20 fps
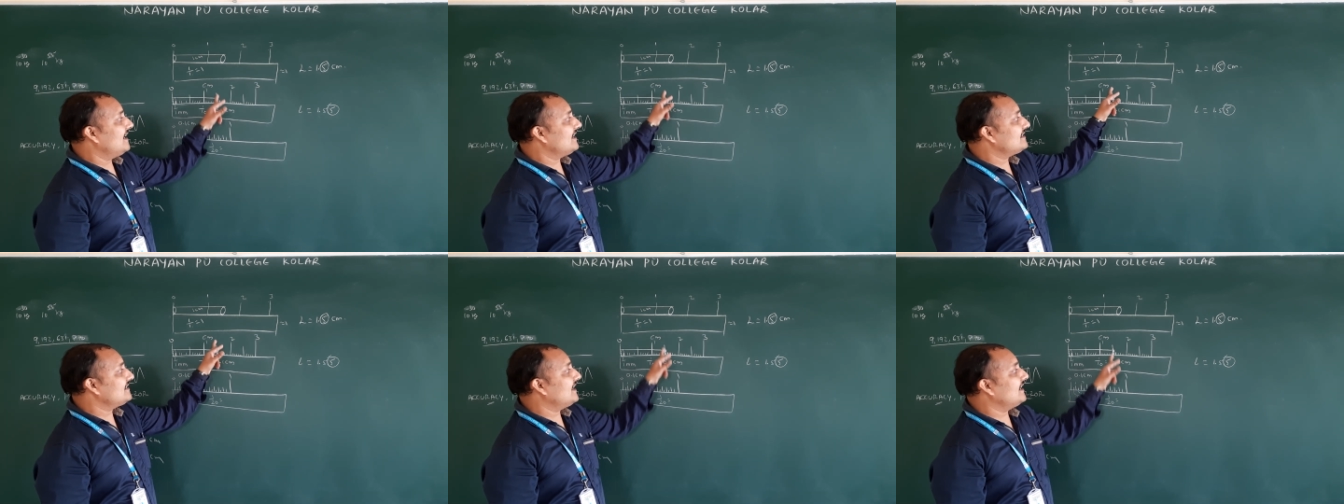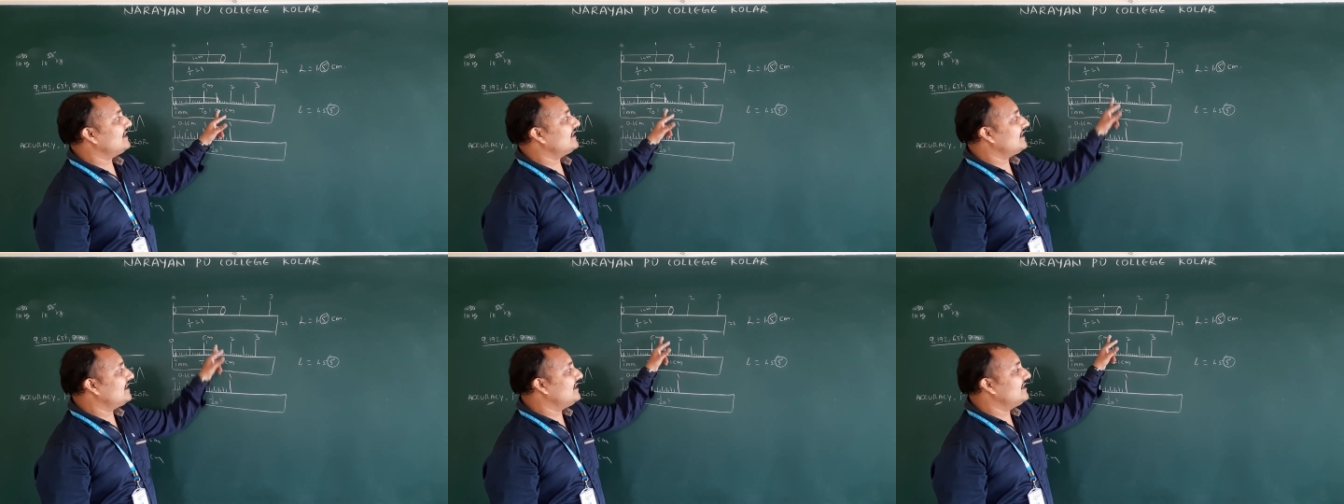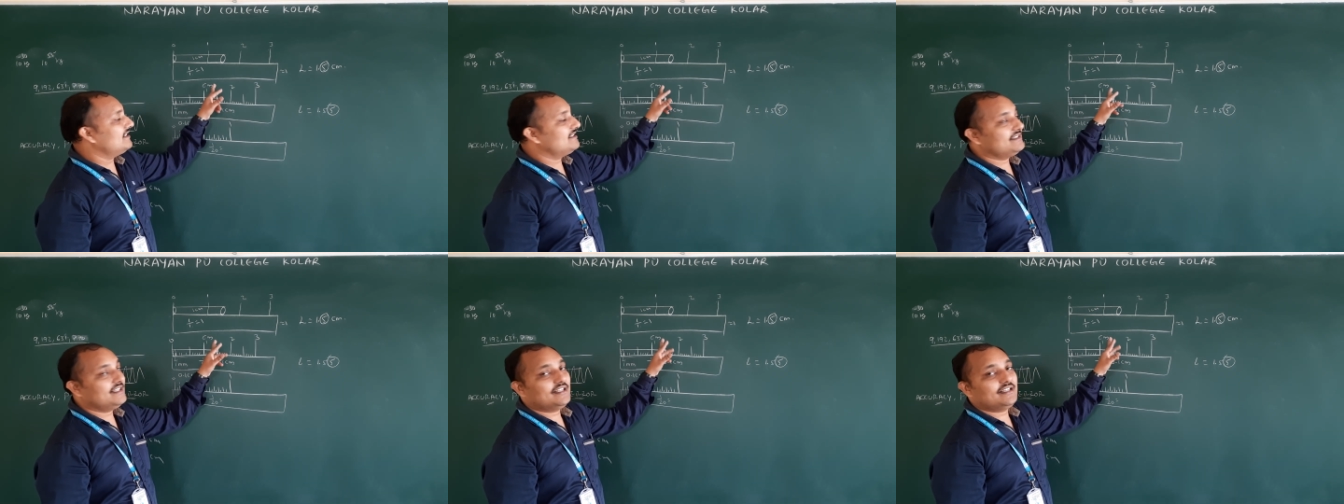At center
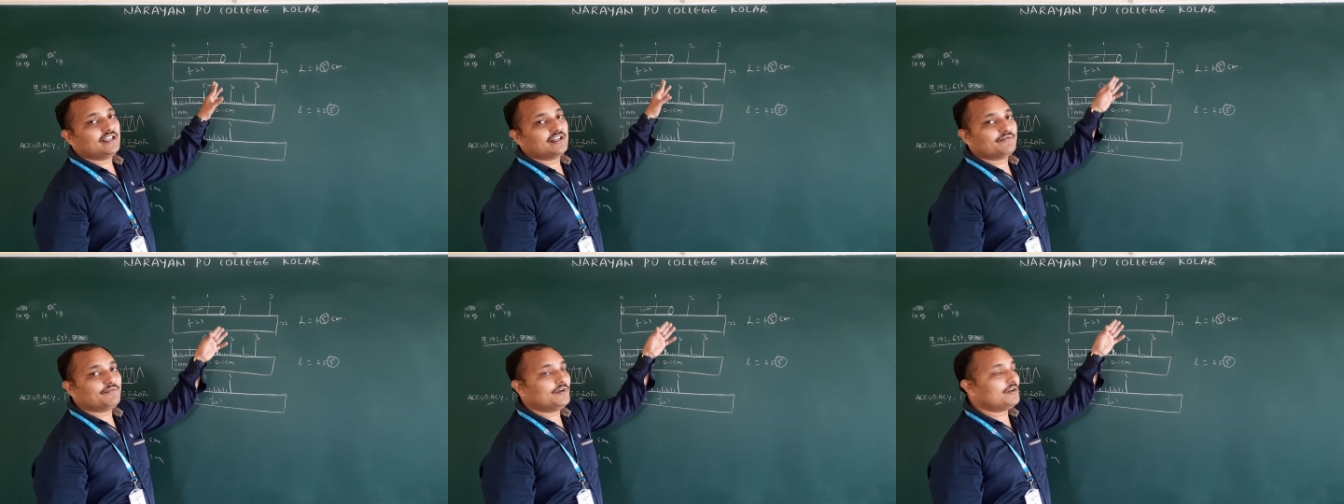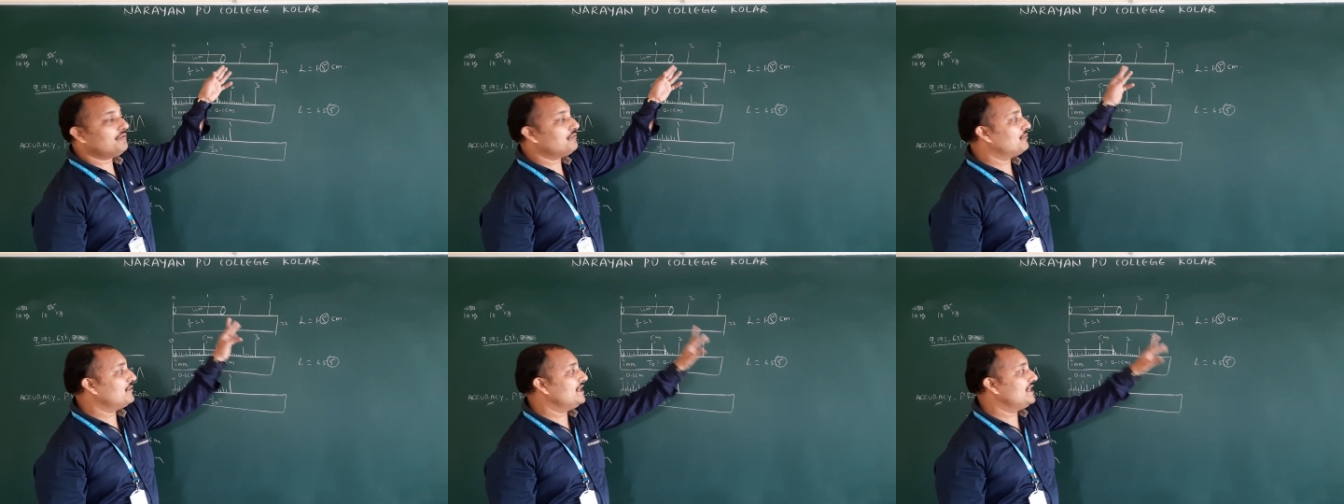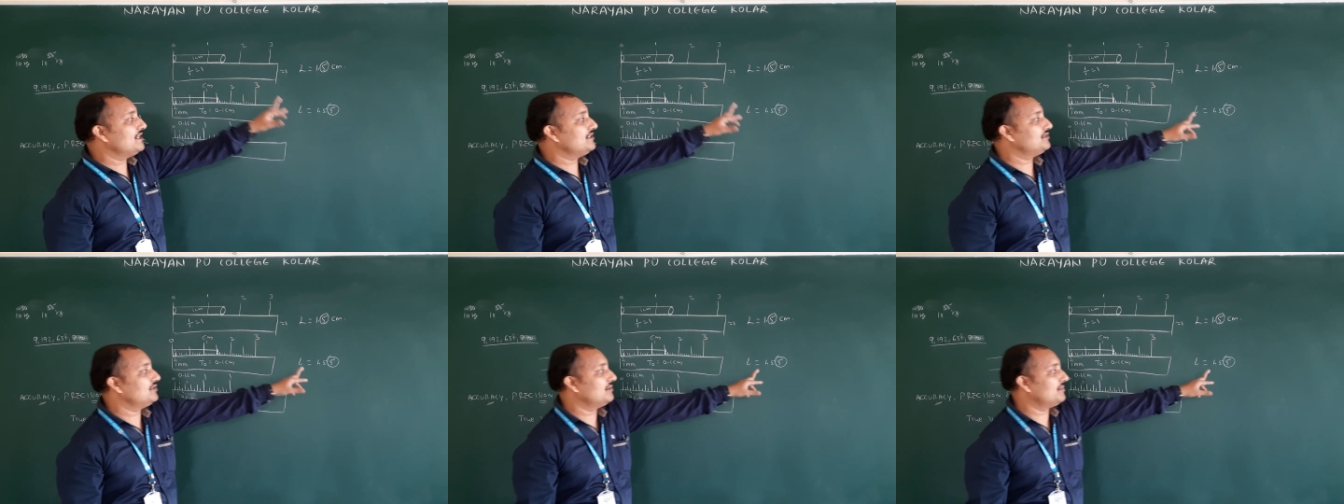it is there. Therefore, we
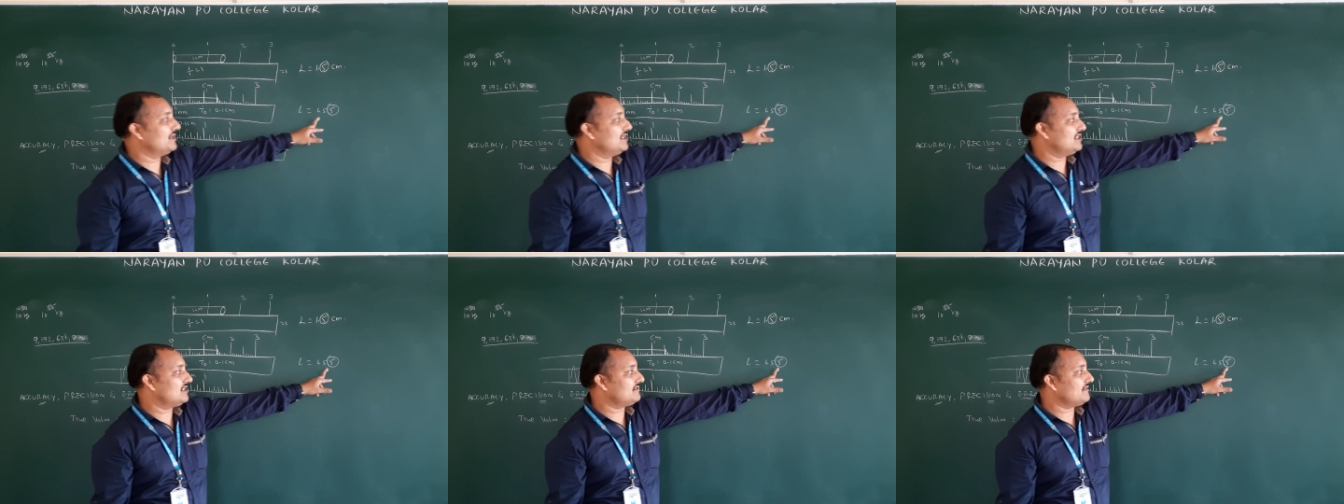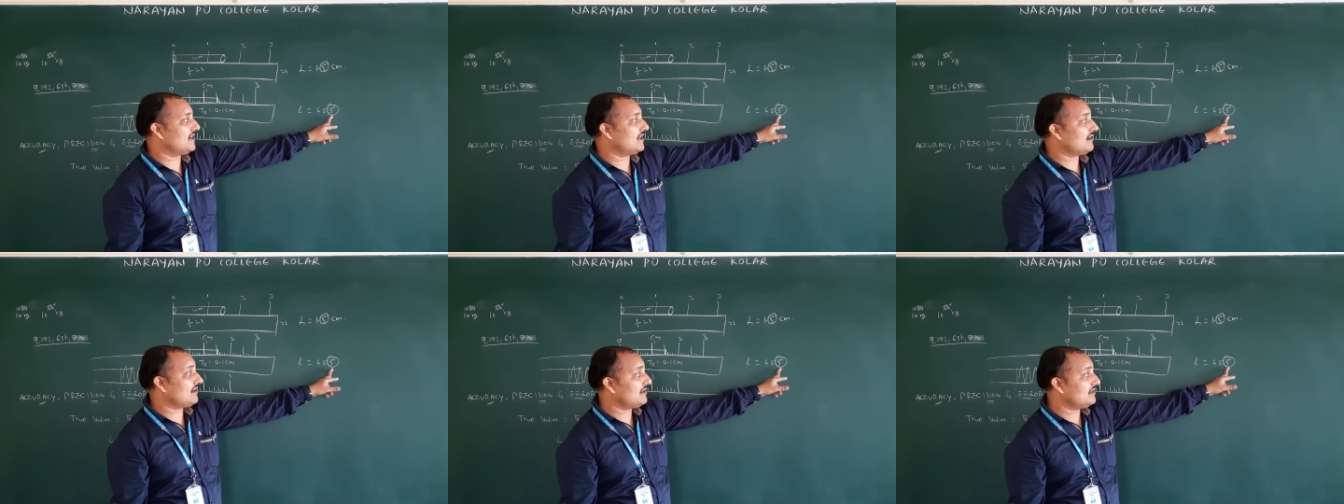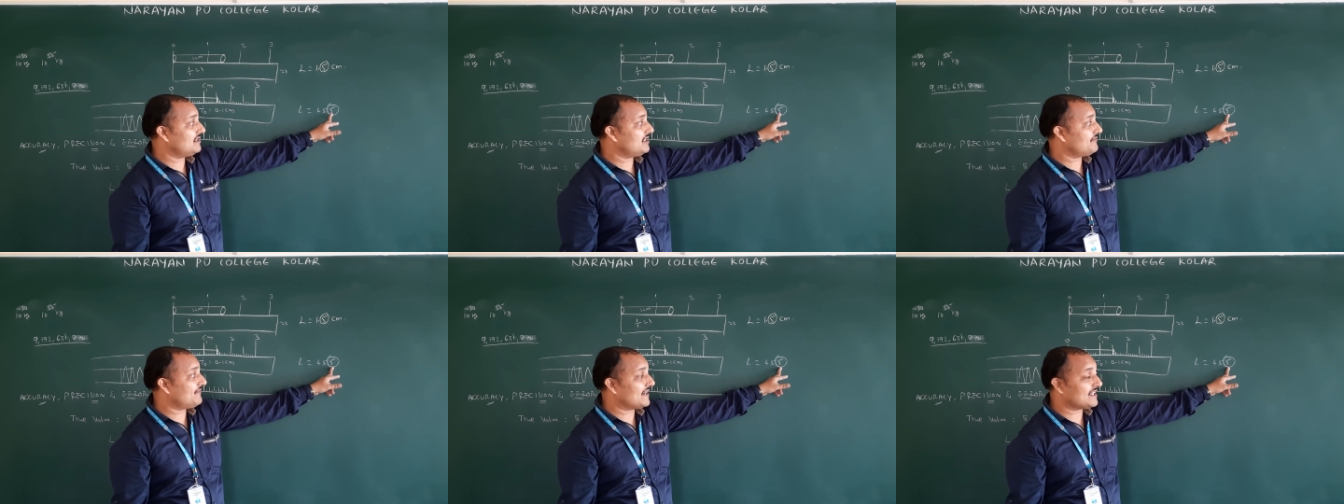assume this value.